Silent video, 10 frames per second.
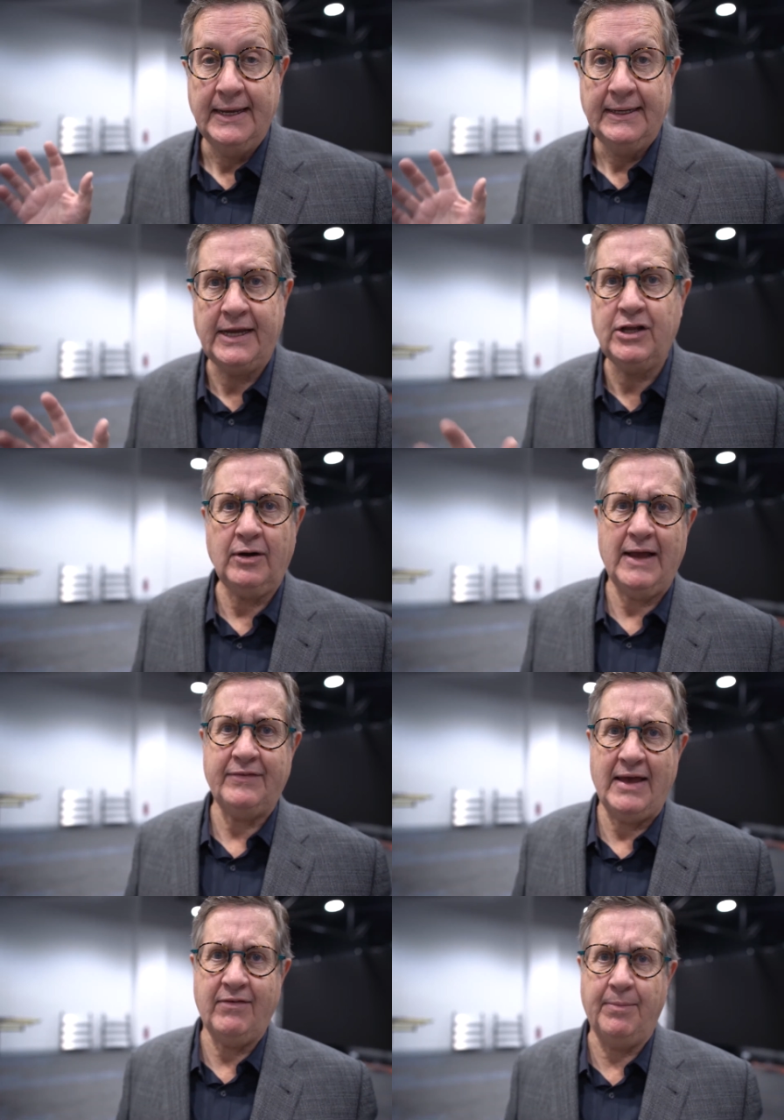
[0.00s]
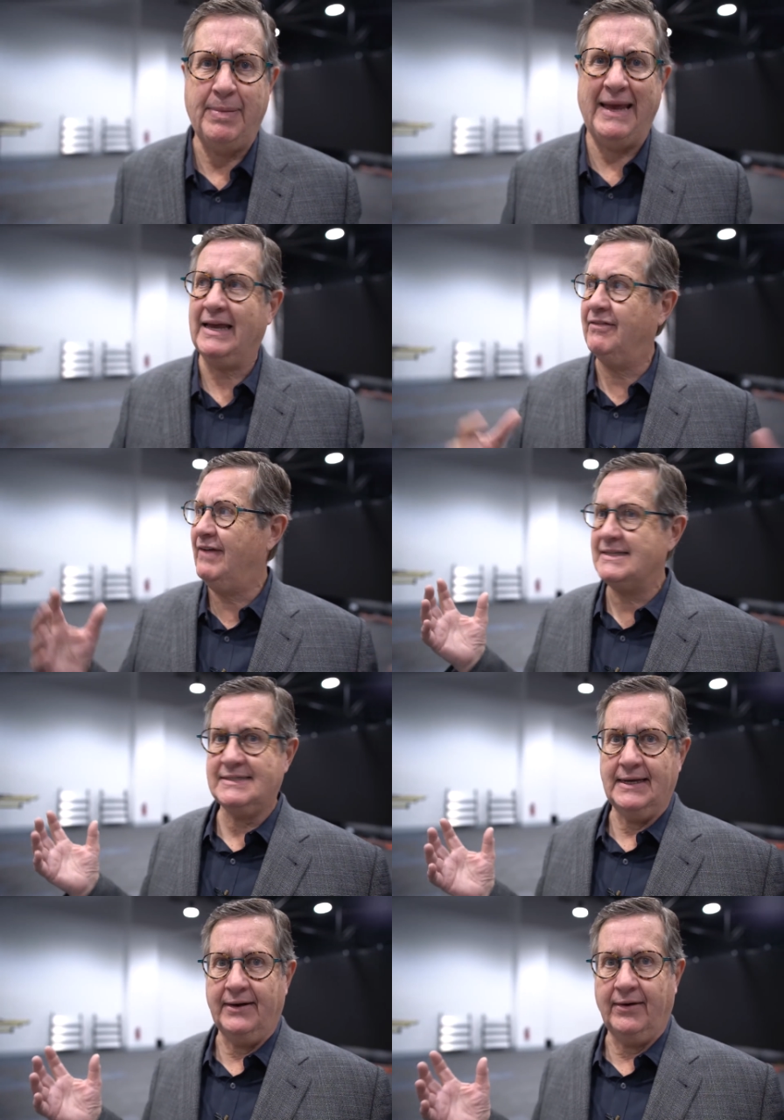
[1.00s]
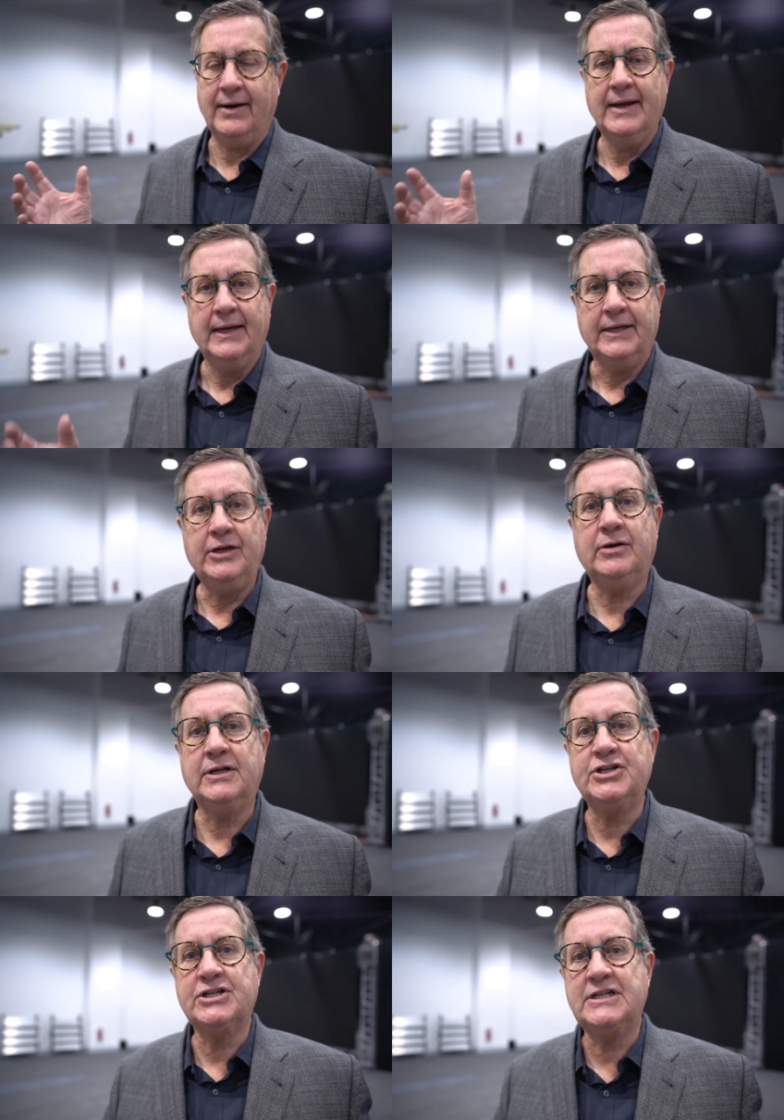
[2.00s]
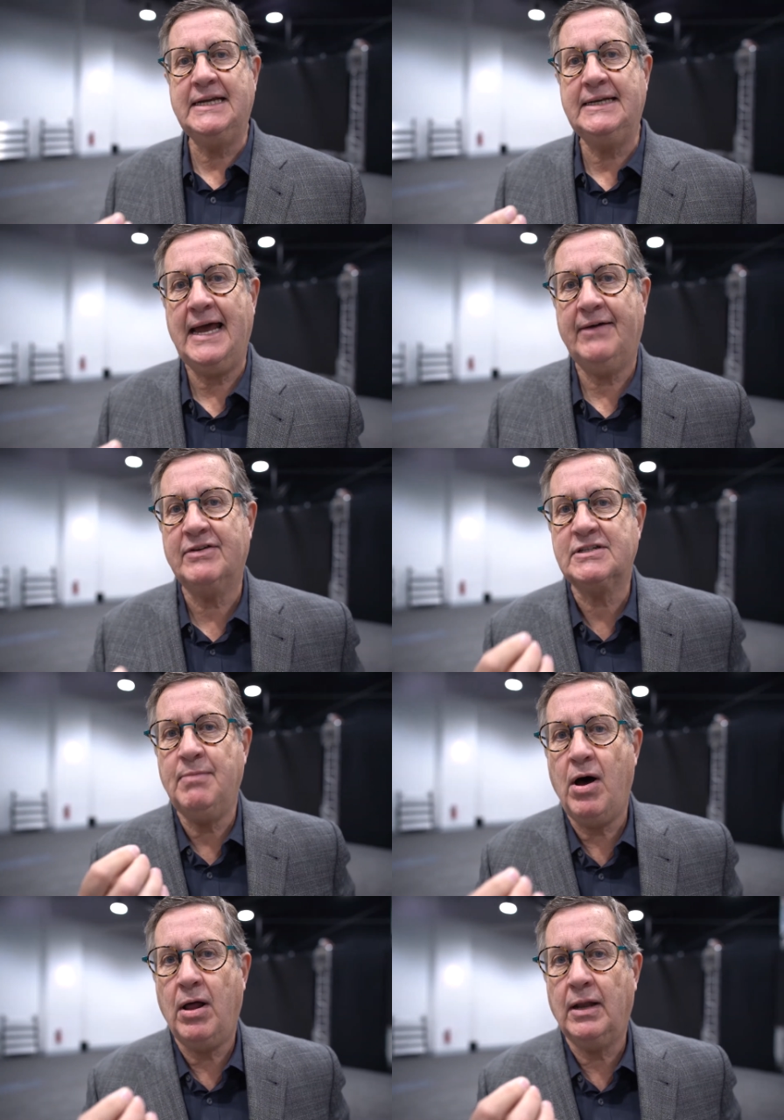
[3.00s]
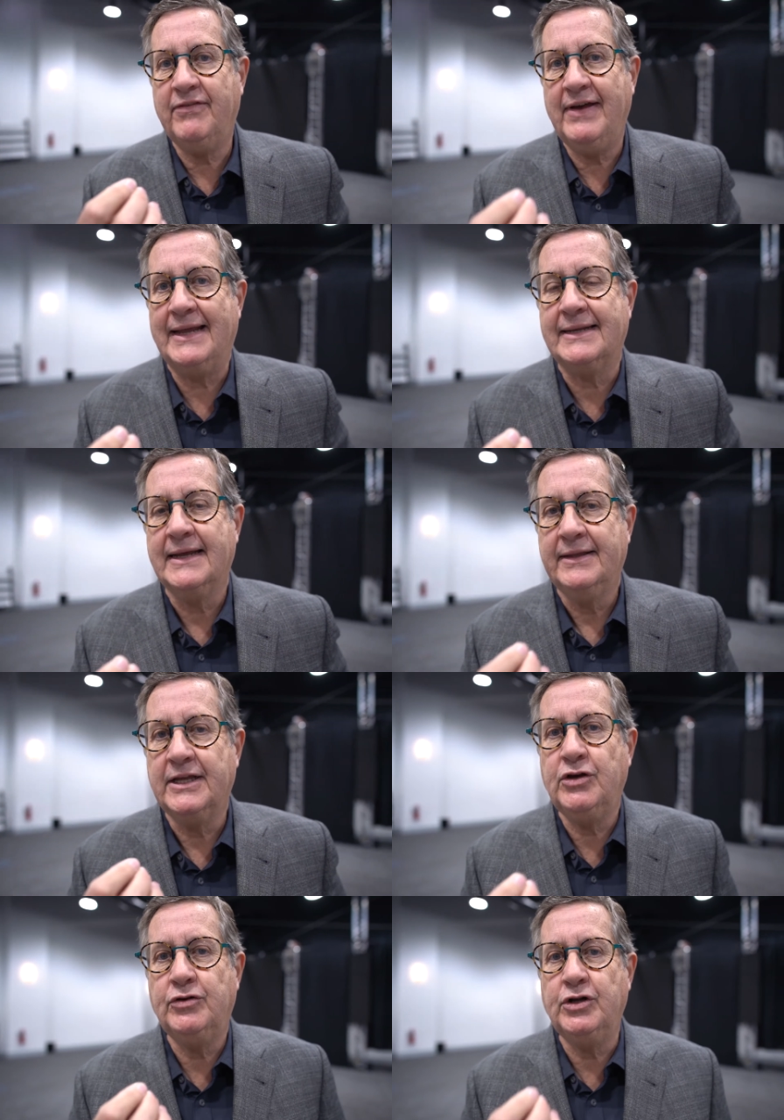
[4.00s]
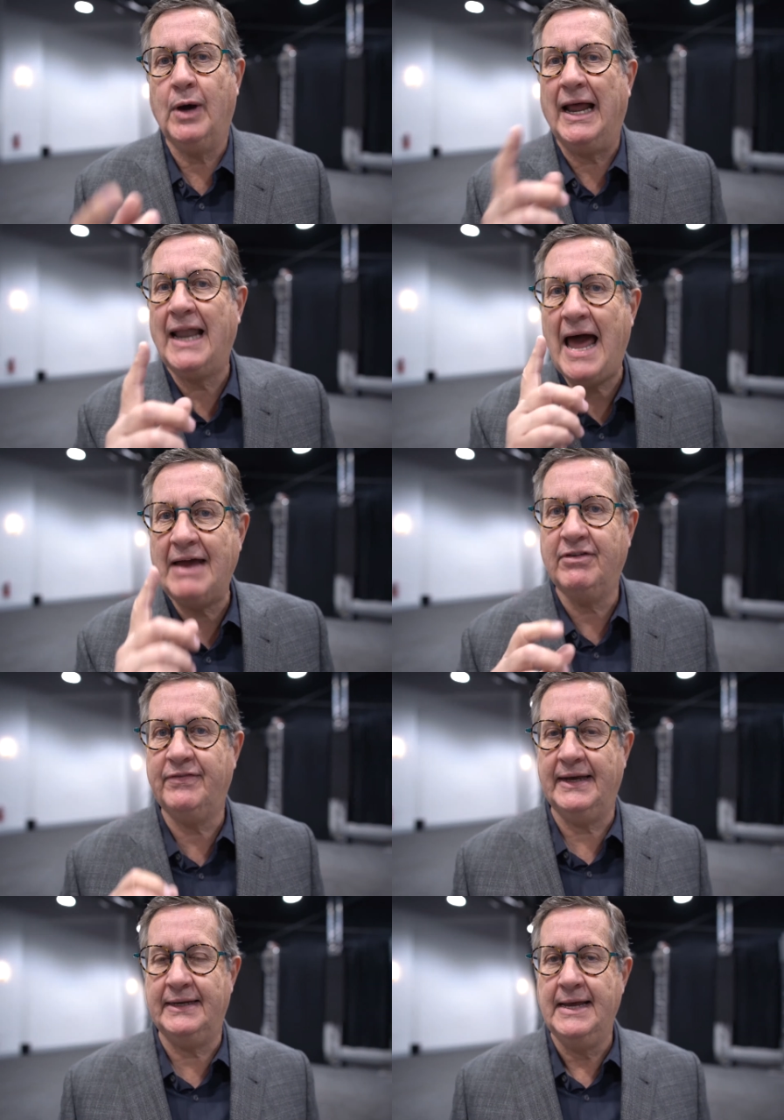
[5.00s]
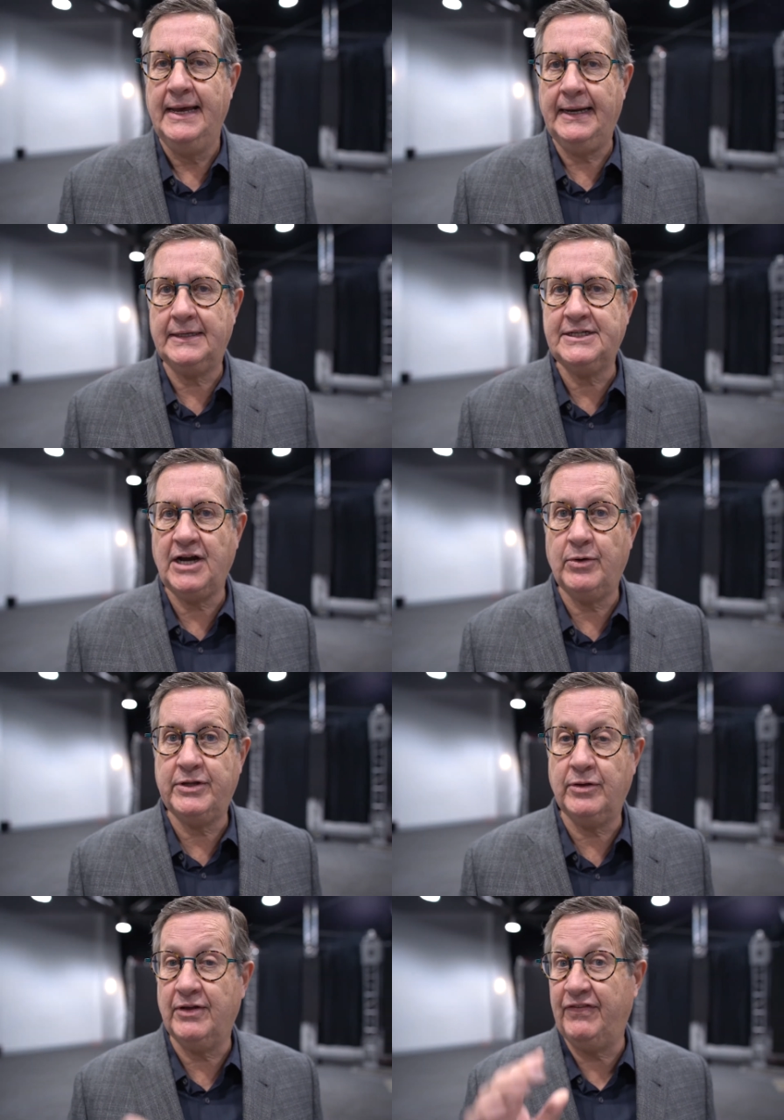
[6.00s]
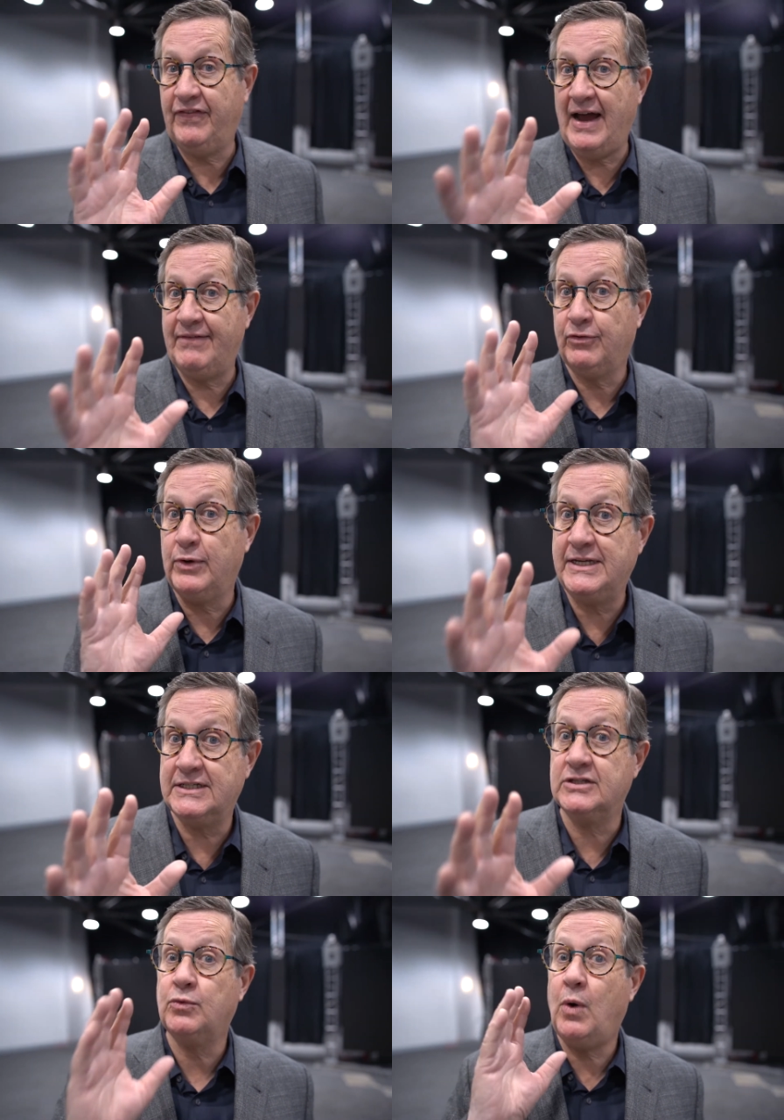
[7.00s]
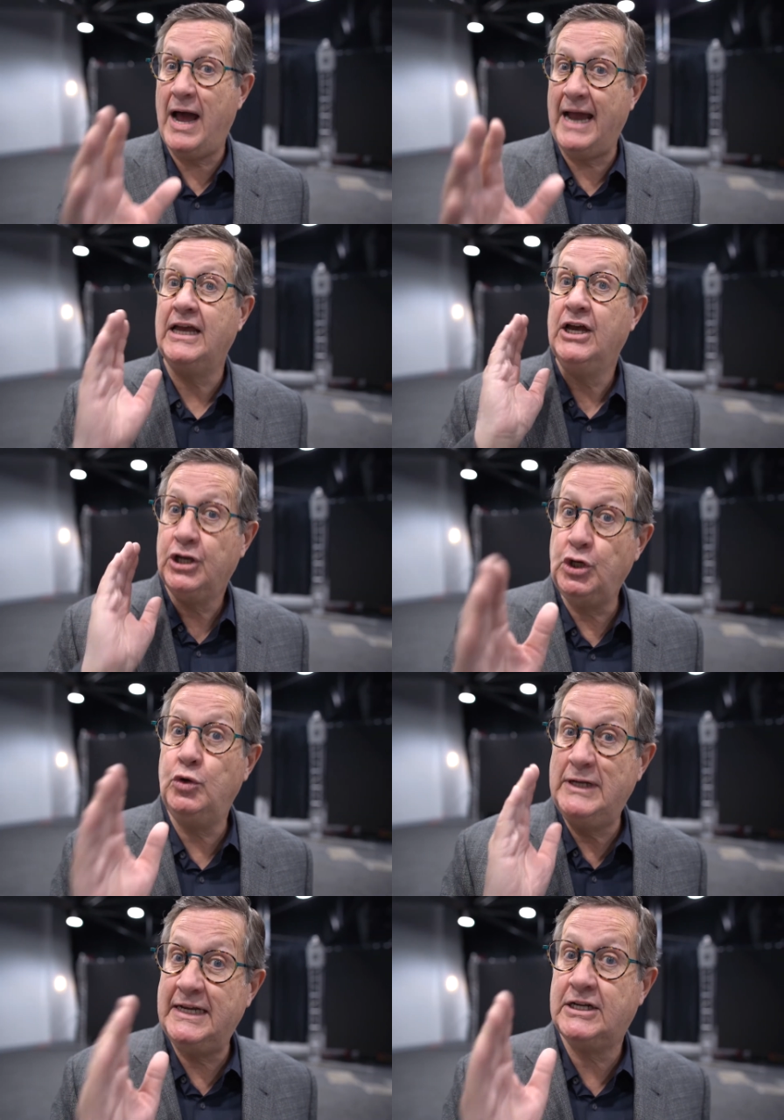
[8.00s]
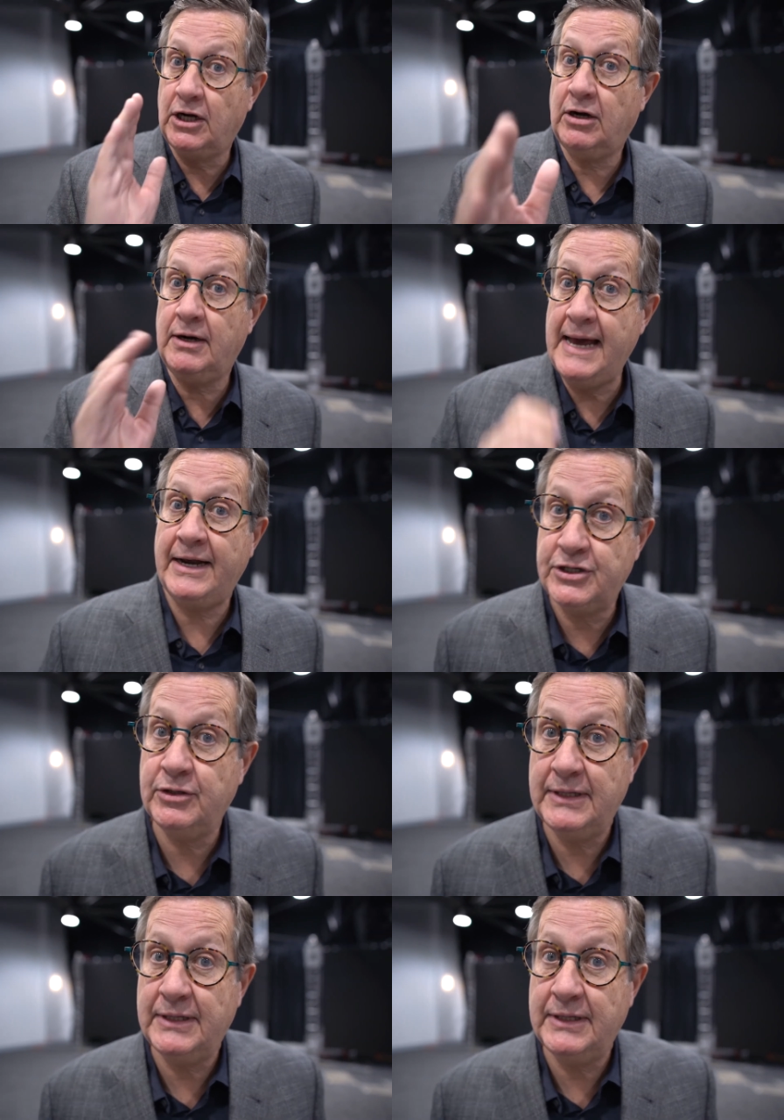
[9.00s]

Now, you don't have to have a big event center. You could just need to have a small event that you do, a live event. And I'll share with you the five reasons why you need to learn how to do